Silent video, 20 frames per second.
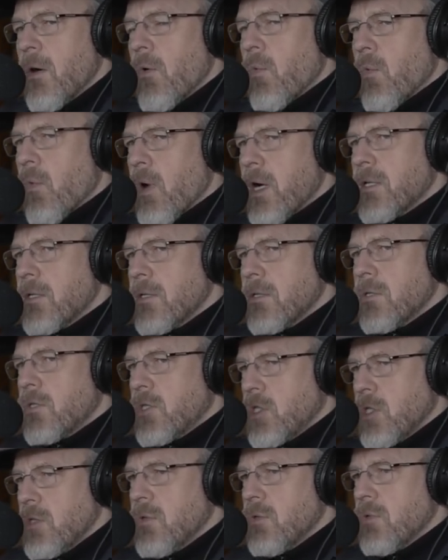1,
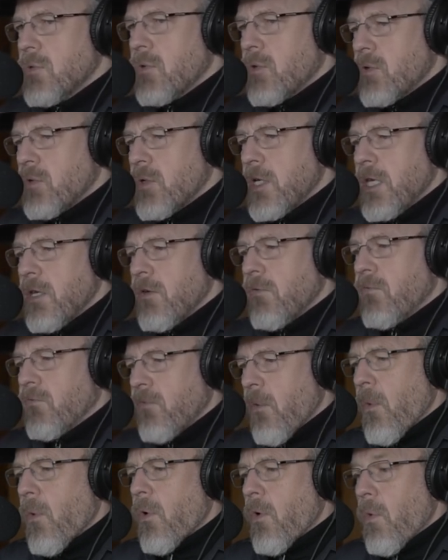2, 3,
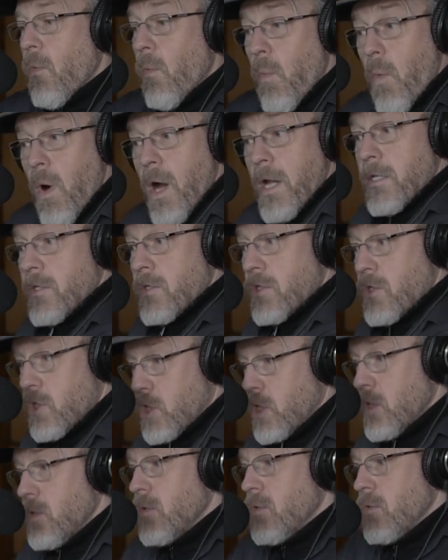4, 1,
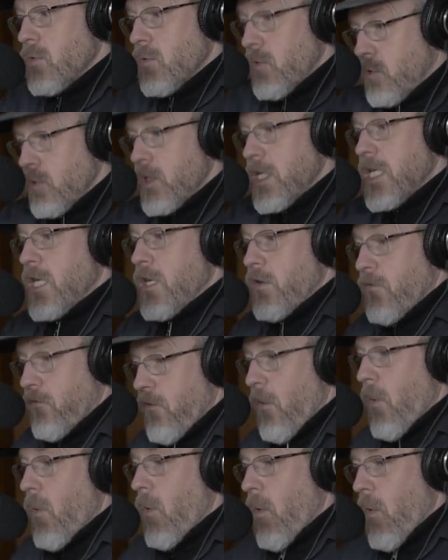2, 3,
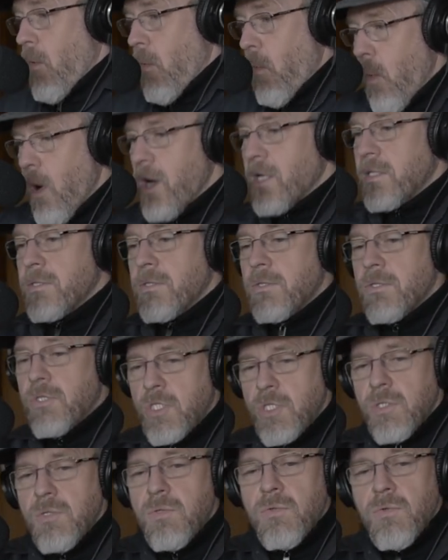4, 1,
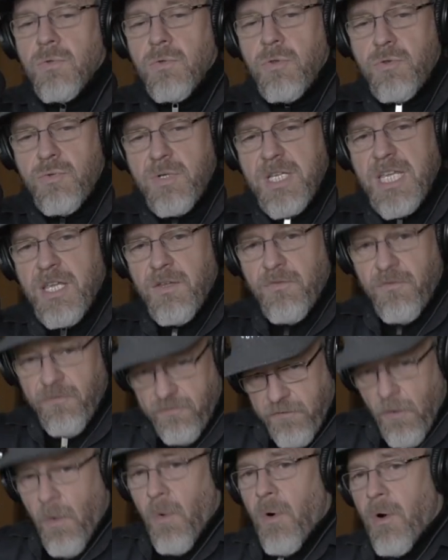2, 3,
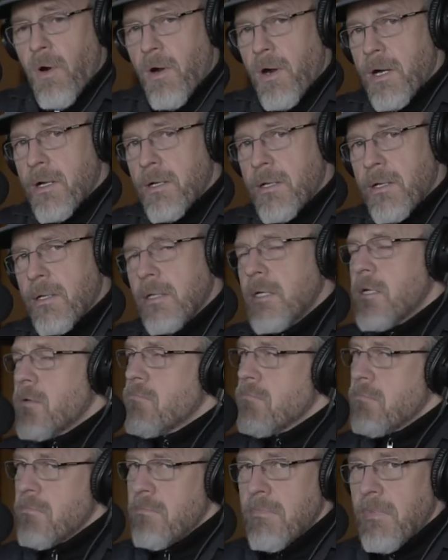4.
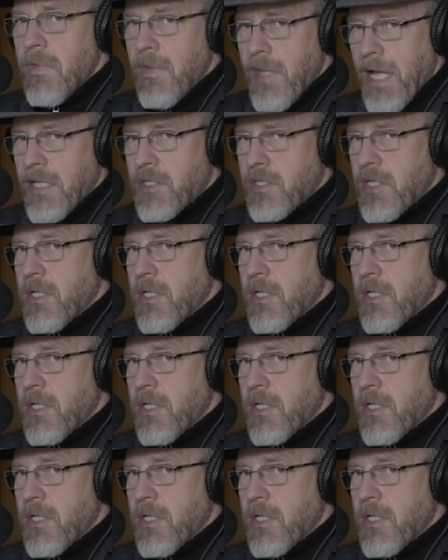That's